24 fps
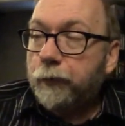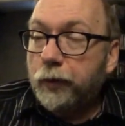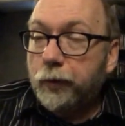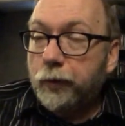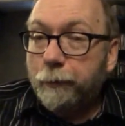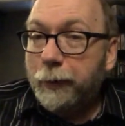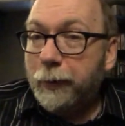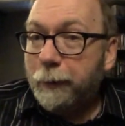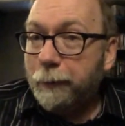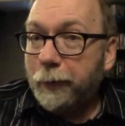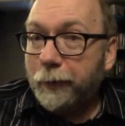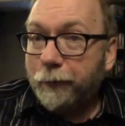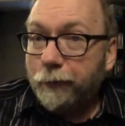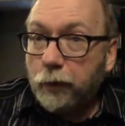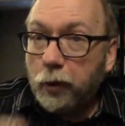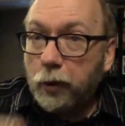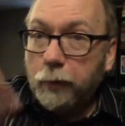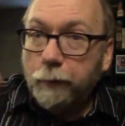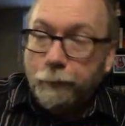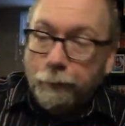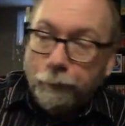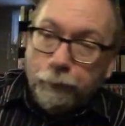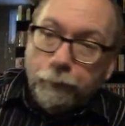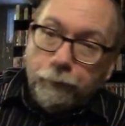people have
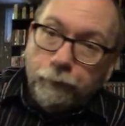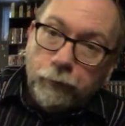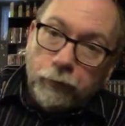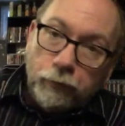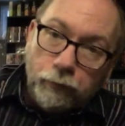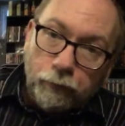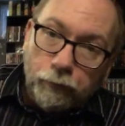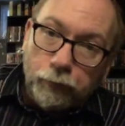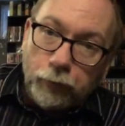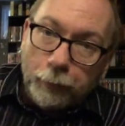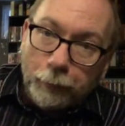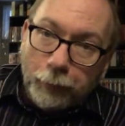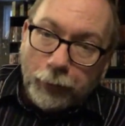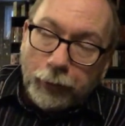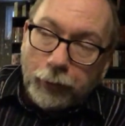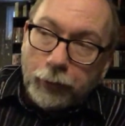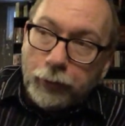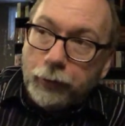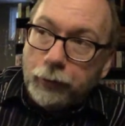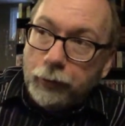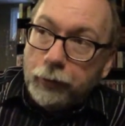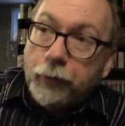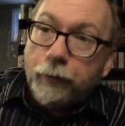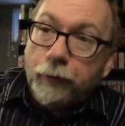come from like
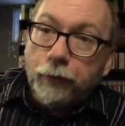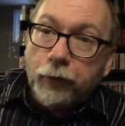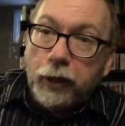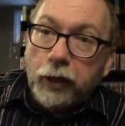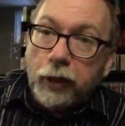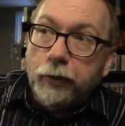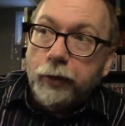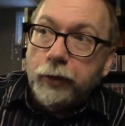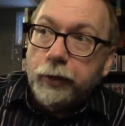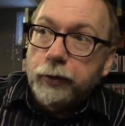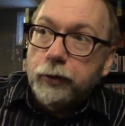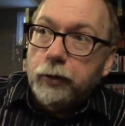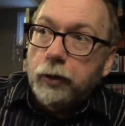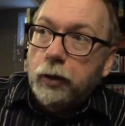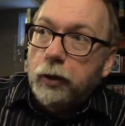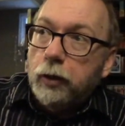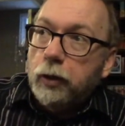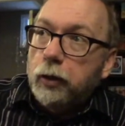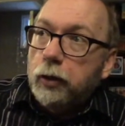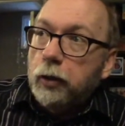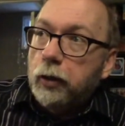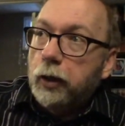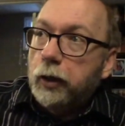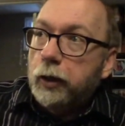different areas,
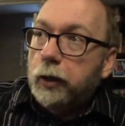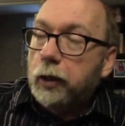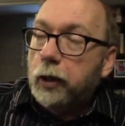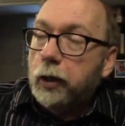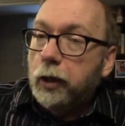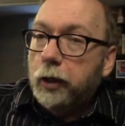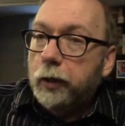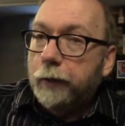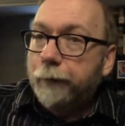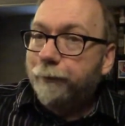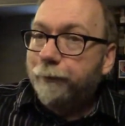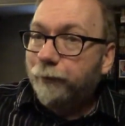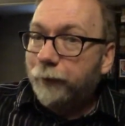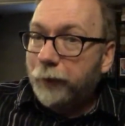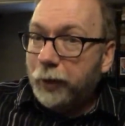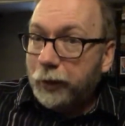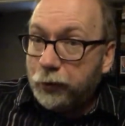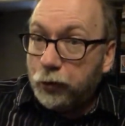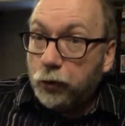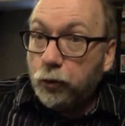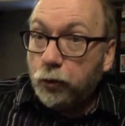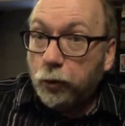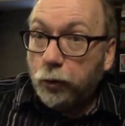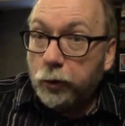like uh, like
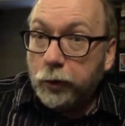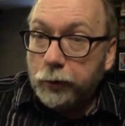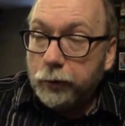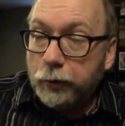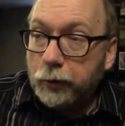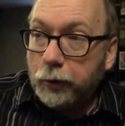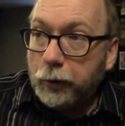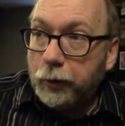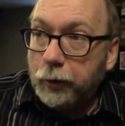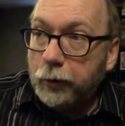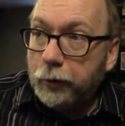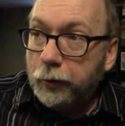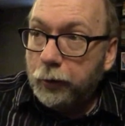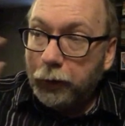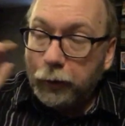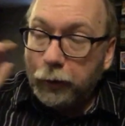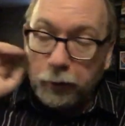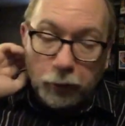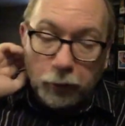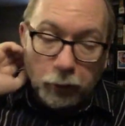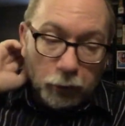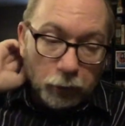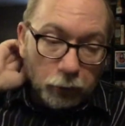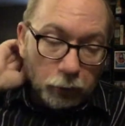historians and
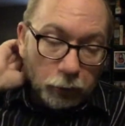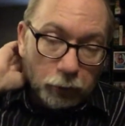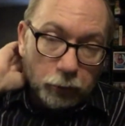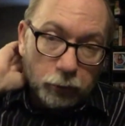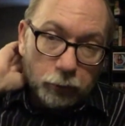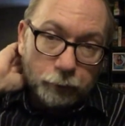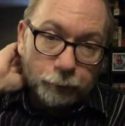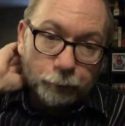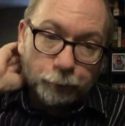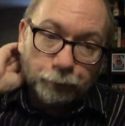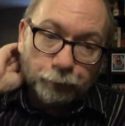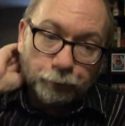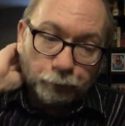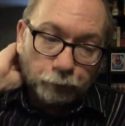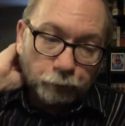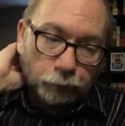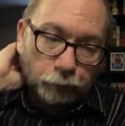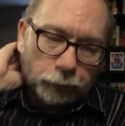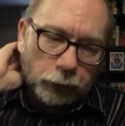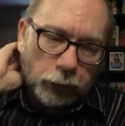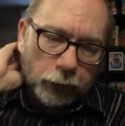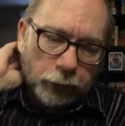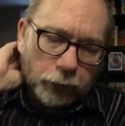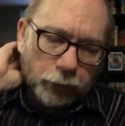uh,
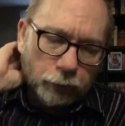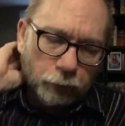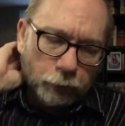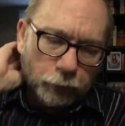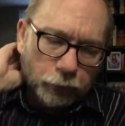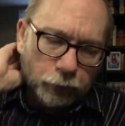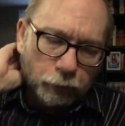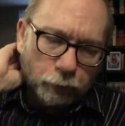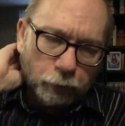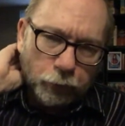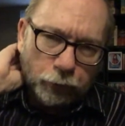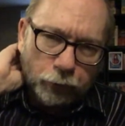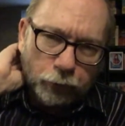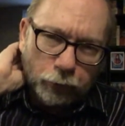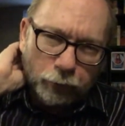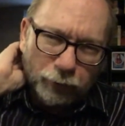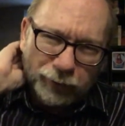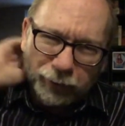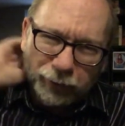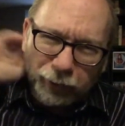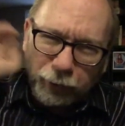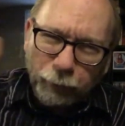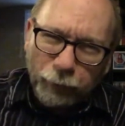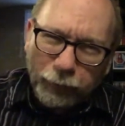I guess what's the word you're going to
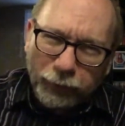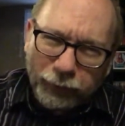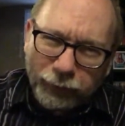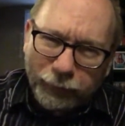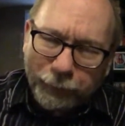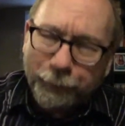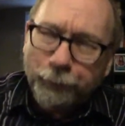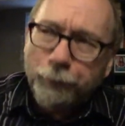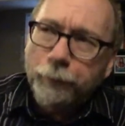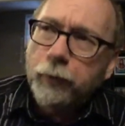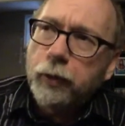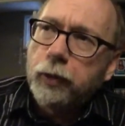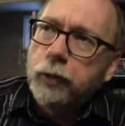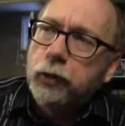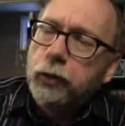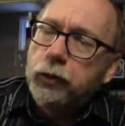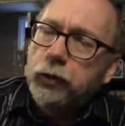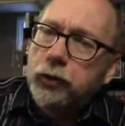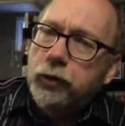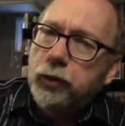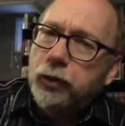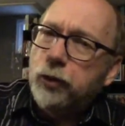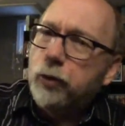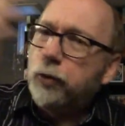use, linguists,
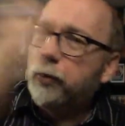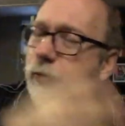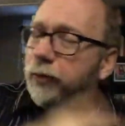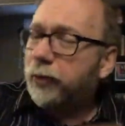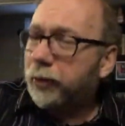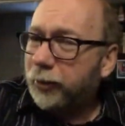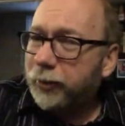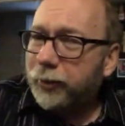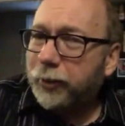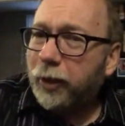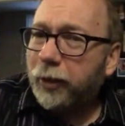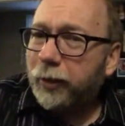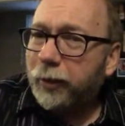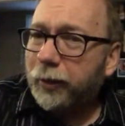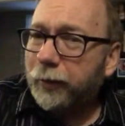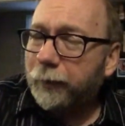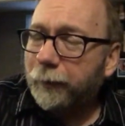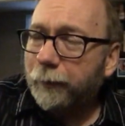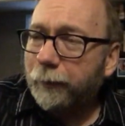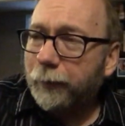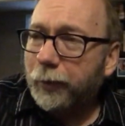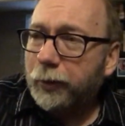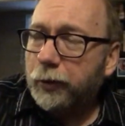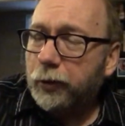to to study it,
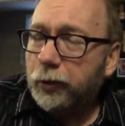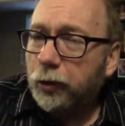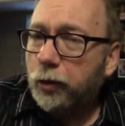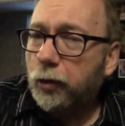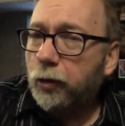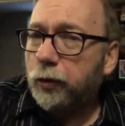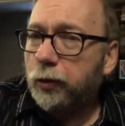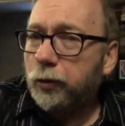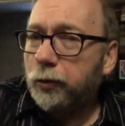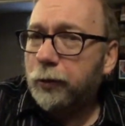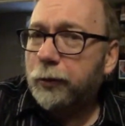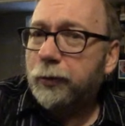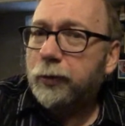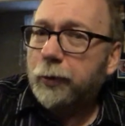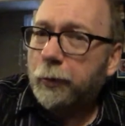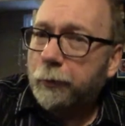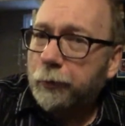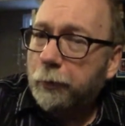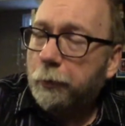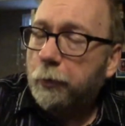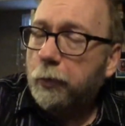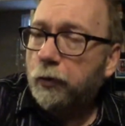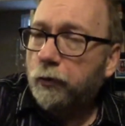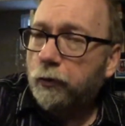like to go to the, some of
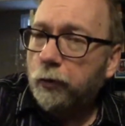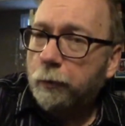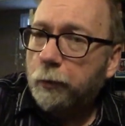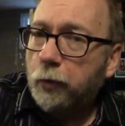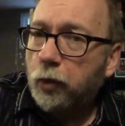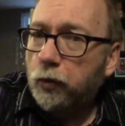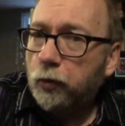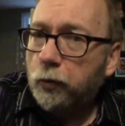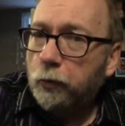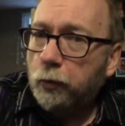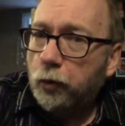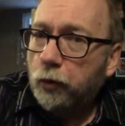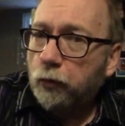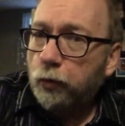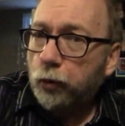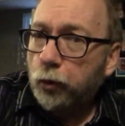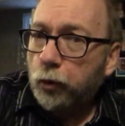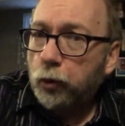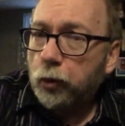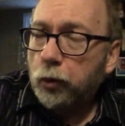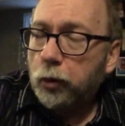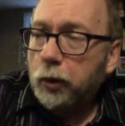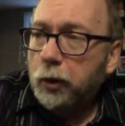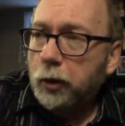the more remote, more
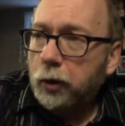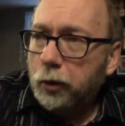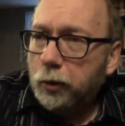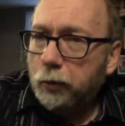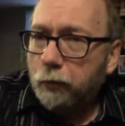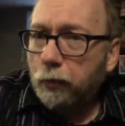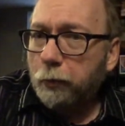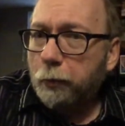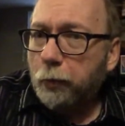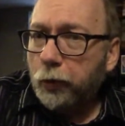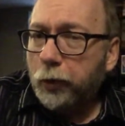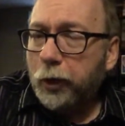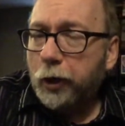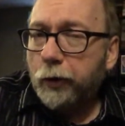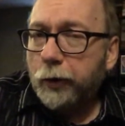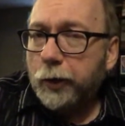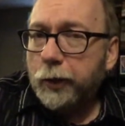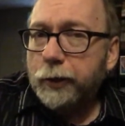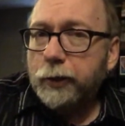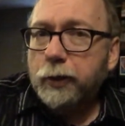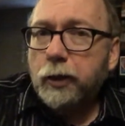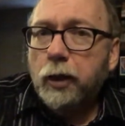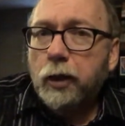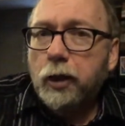rural, remote
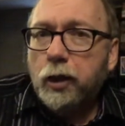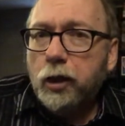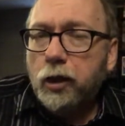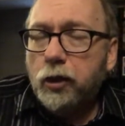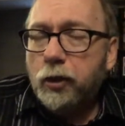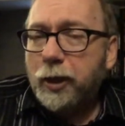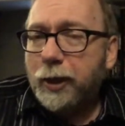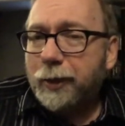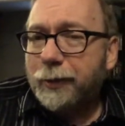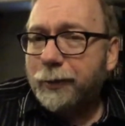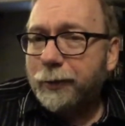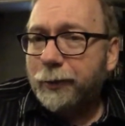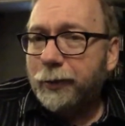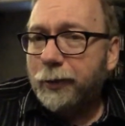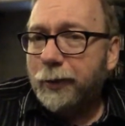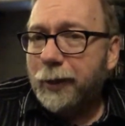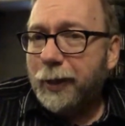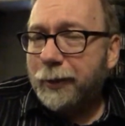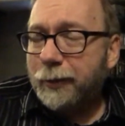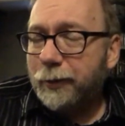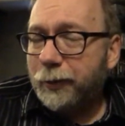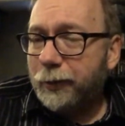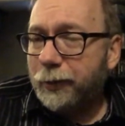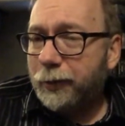areas to actually
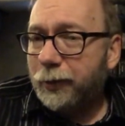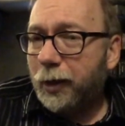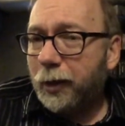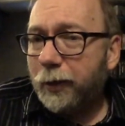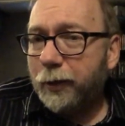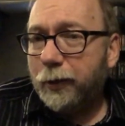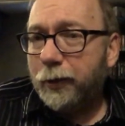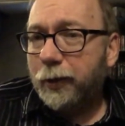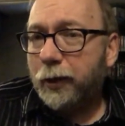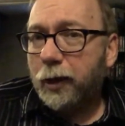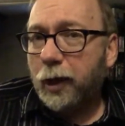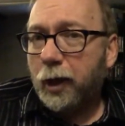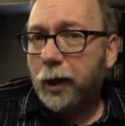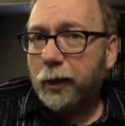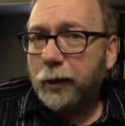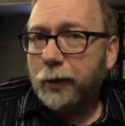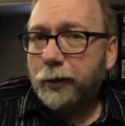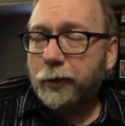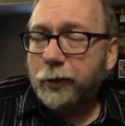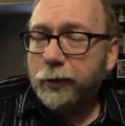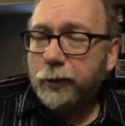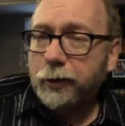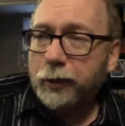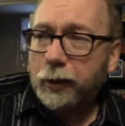actually study the
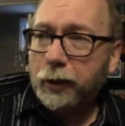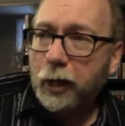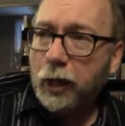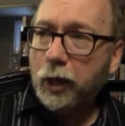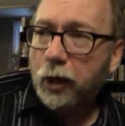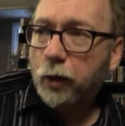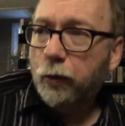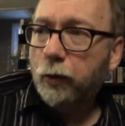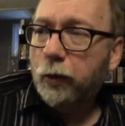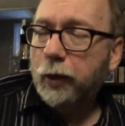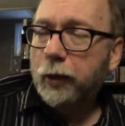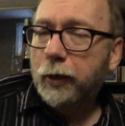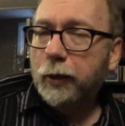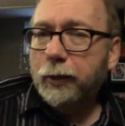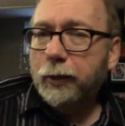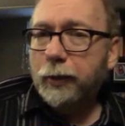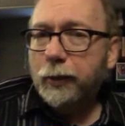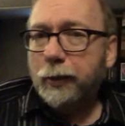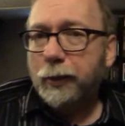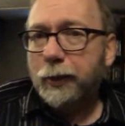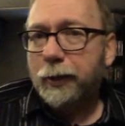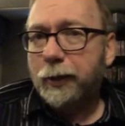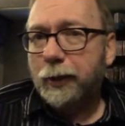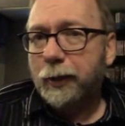dialect and see how
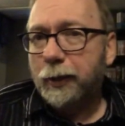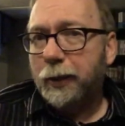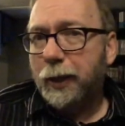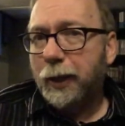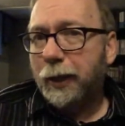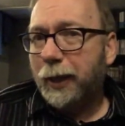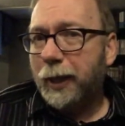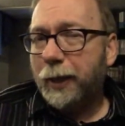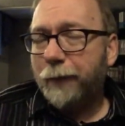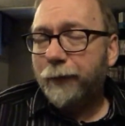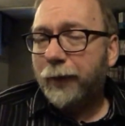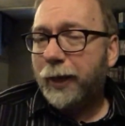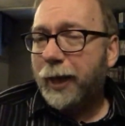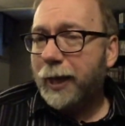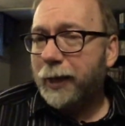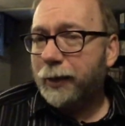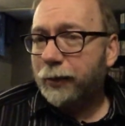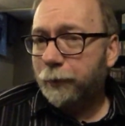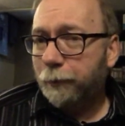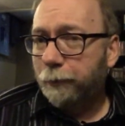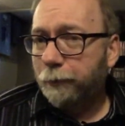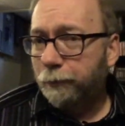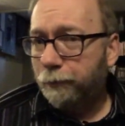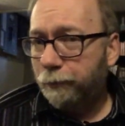it, a lot of it
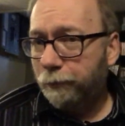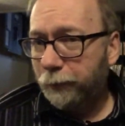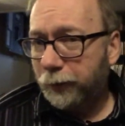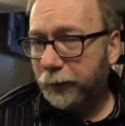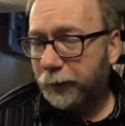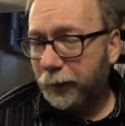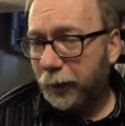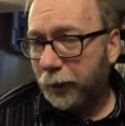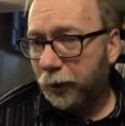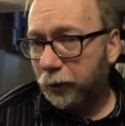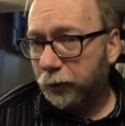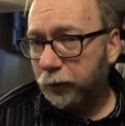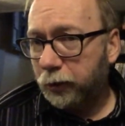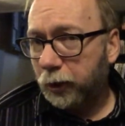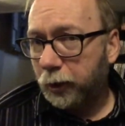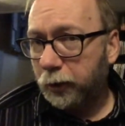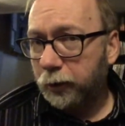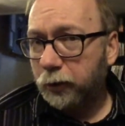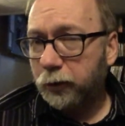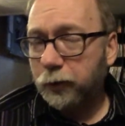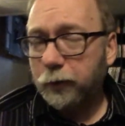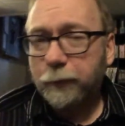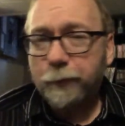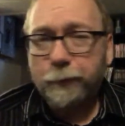has stayed
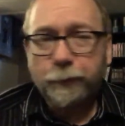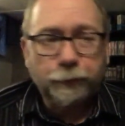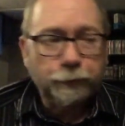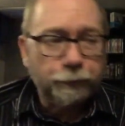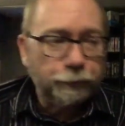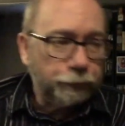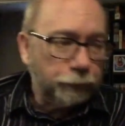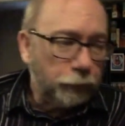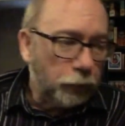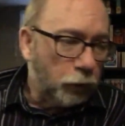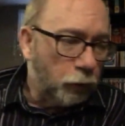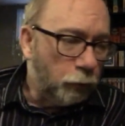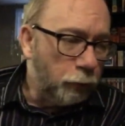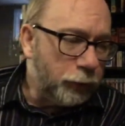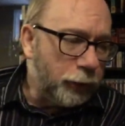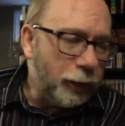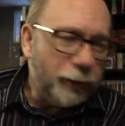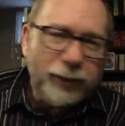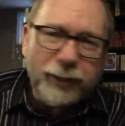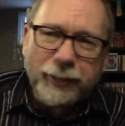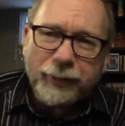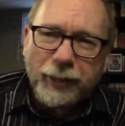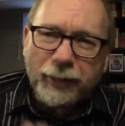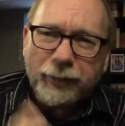unchanged, which I
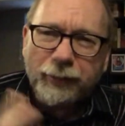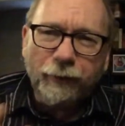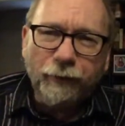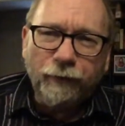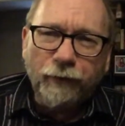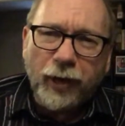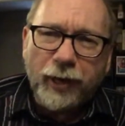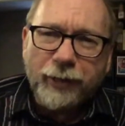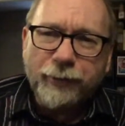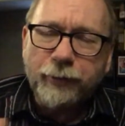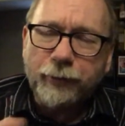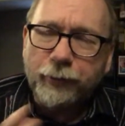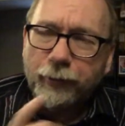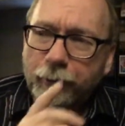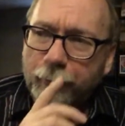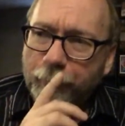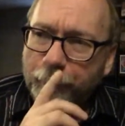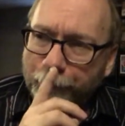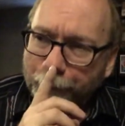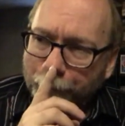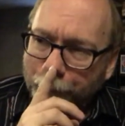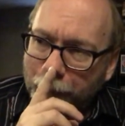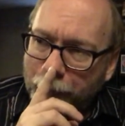think is actually fascinating.